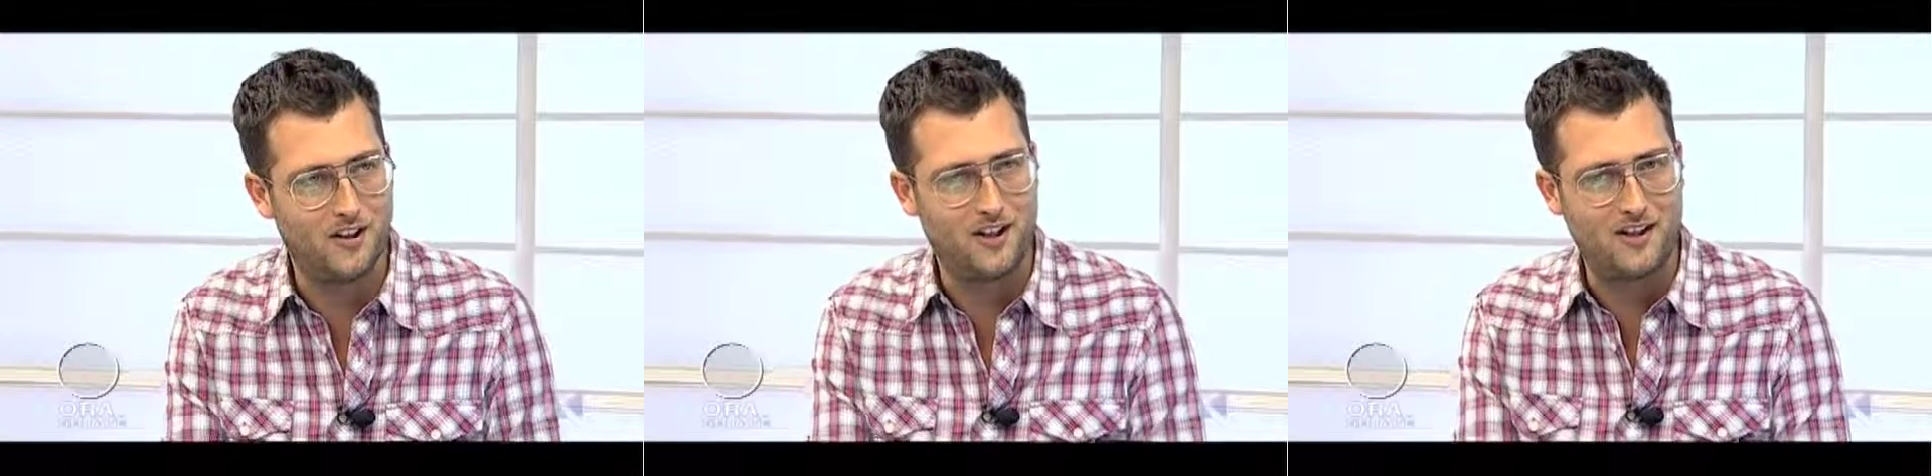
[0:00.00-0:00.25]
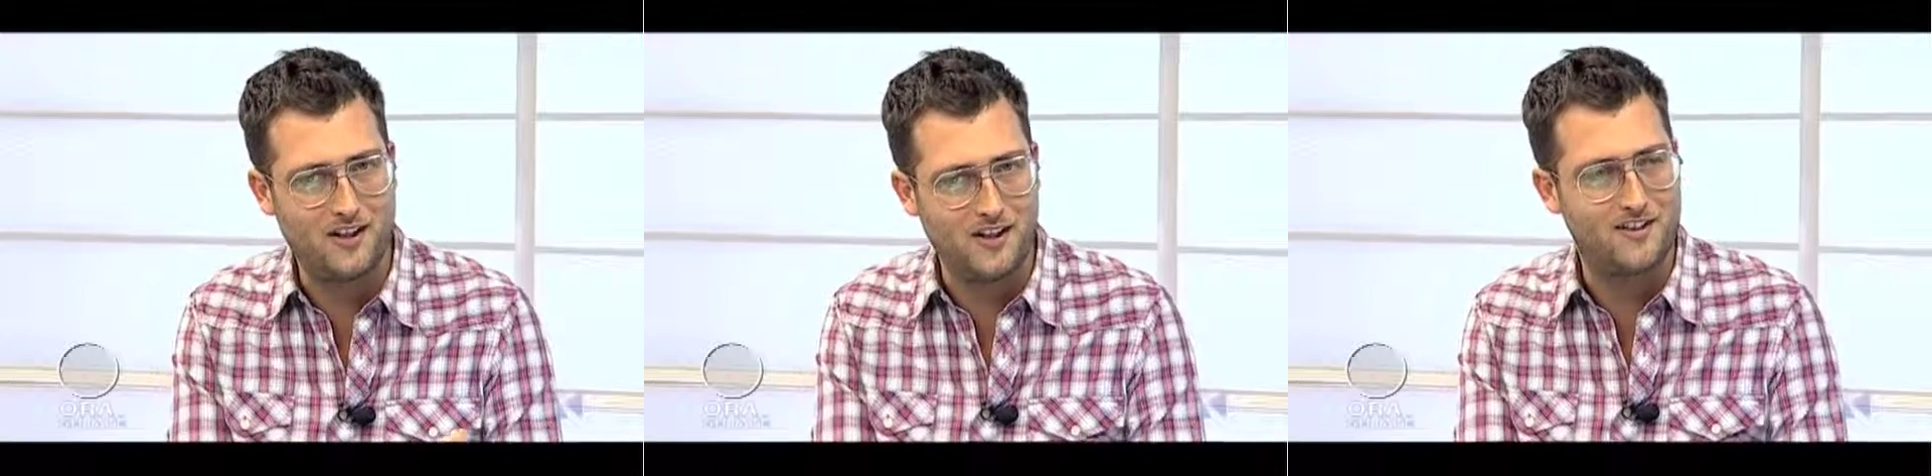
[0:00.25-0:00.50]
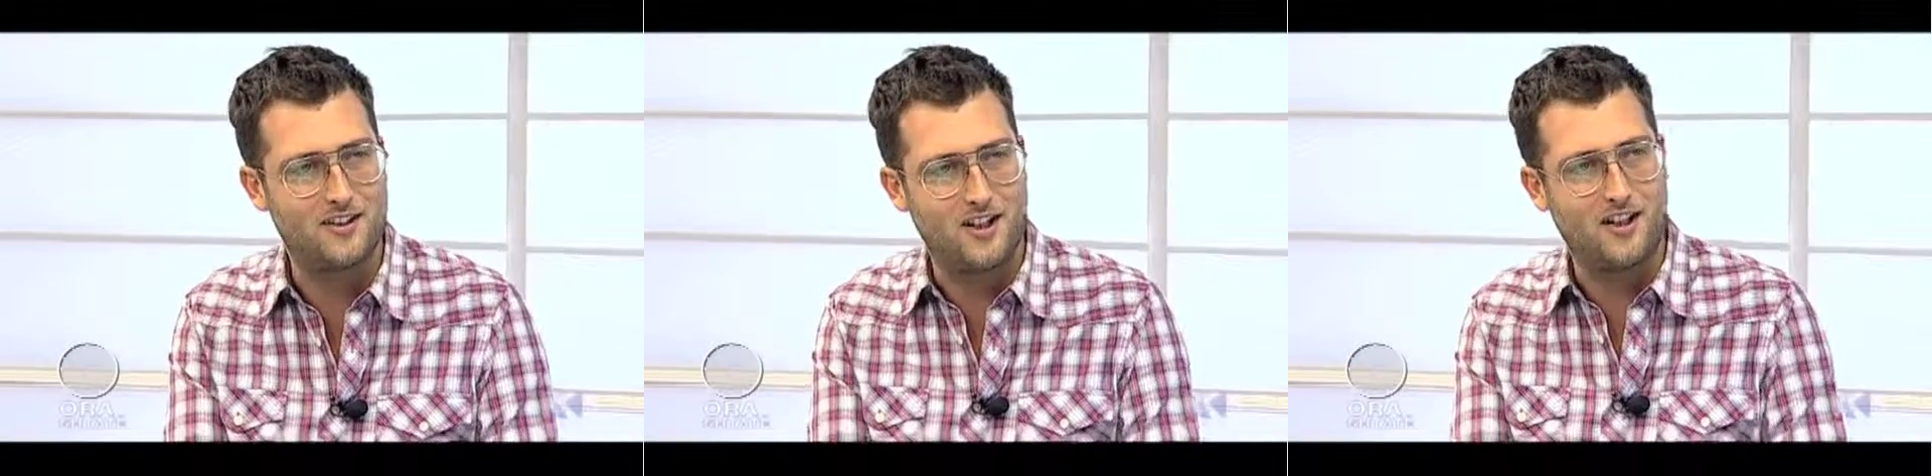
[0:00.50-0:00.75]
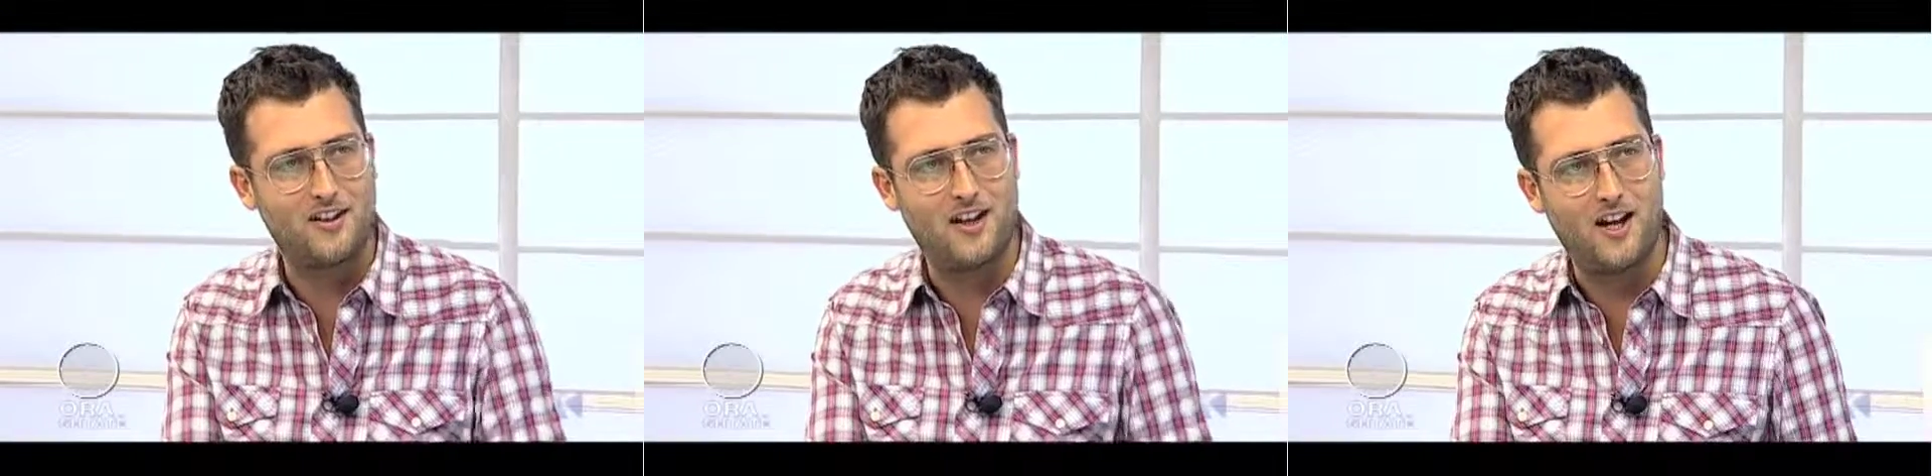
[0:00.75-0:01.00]
the
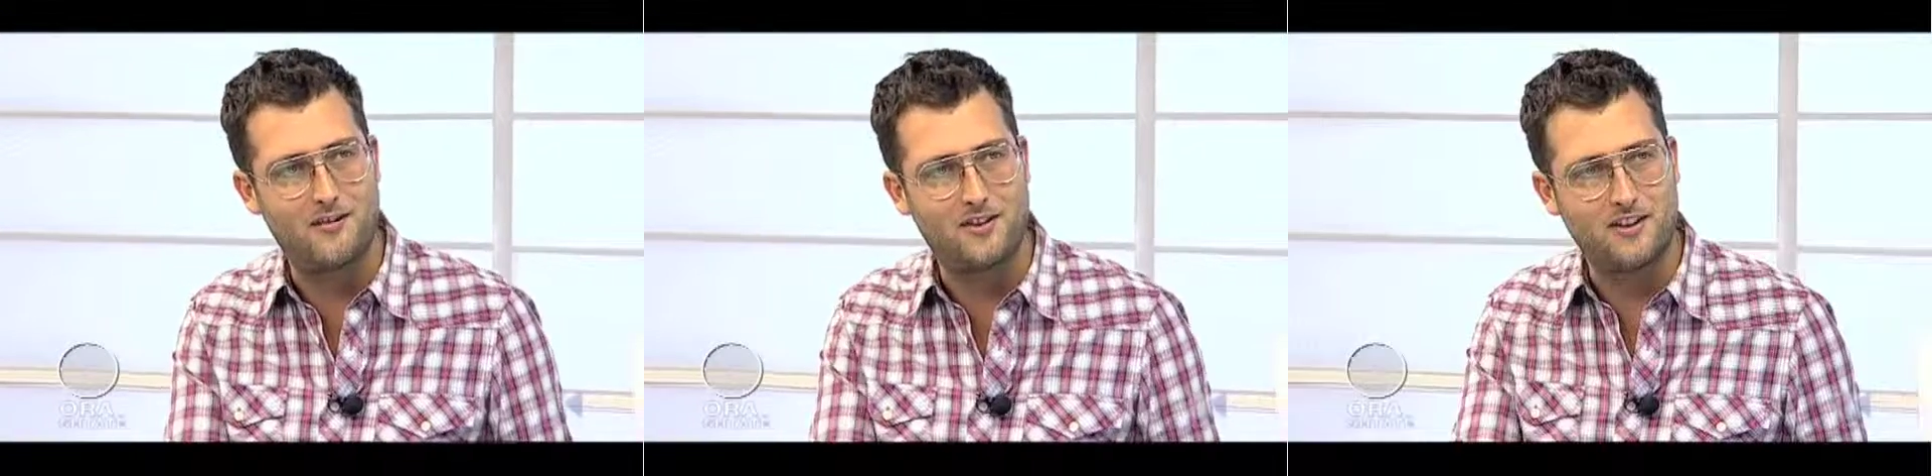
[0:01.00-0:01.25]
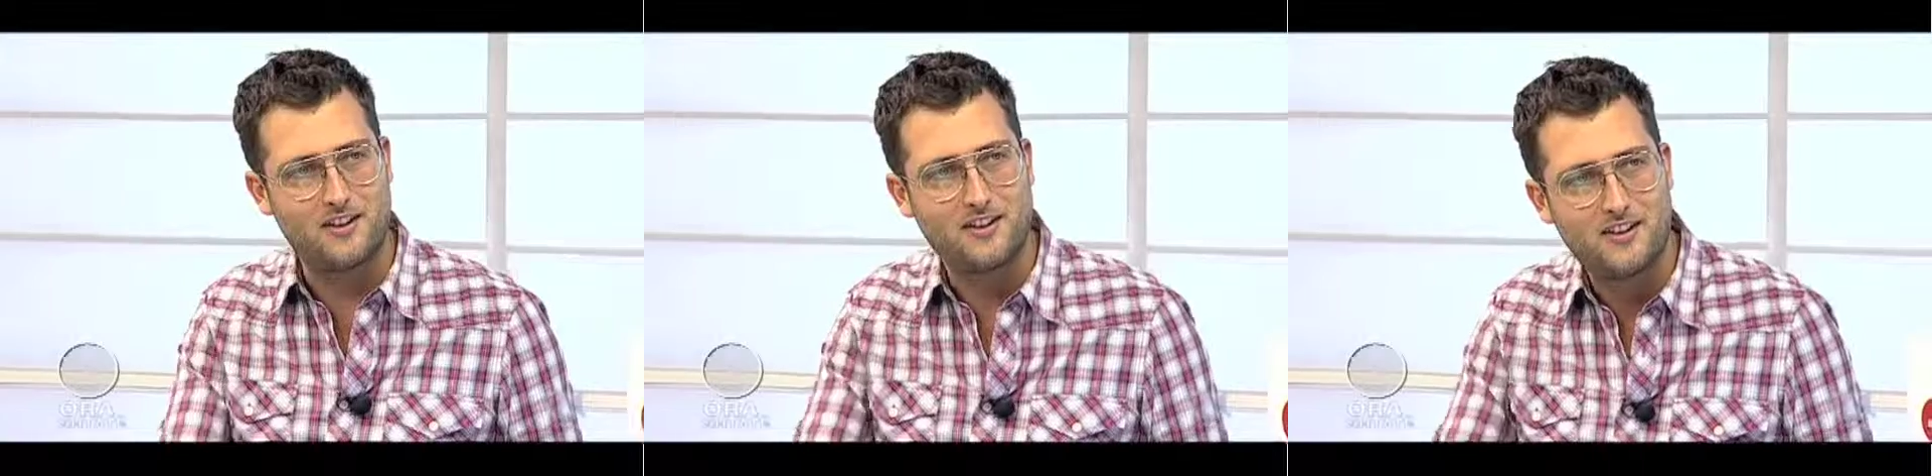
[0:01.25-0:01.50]
yesterday and day after?